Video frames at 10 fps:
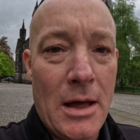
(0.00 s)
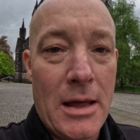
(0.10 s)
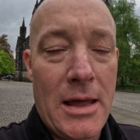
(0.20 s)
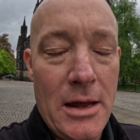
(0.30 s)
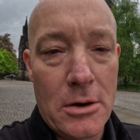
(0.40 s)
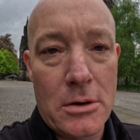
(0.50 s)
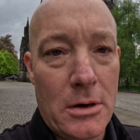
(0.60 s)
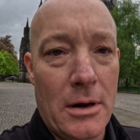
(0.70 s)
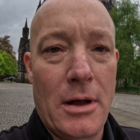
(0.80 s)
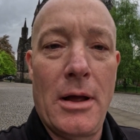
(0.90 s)

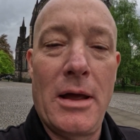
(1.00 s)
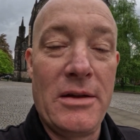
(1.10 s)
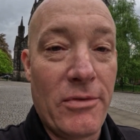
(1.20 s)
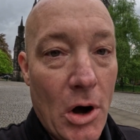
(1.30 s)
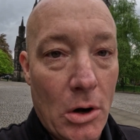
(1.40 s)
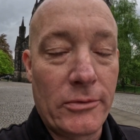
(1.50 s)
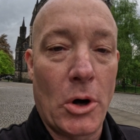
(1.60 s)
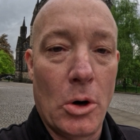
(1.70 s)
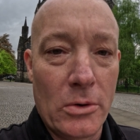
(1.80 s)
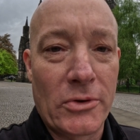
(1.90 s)
here evolved
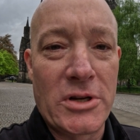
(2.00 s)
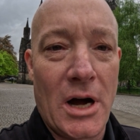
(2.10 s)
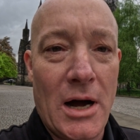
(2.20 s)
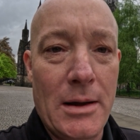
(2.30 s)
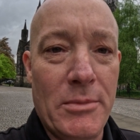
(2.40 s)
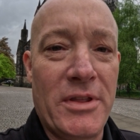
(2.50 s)
over time.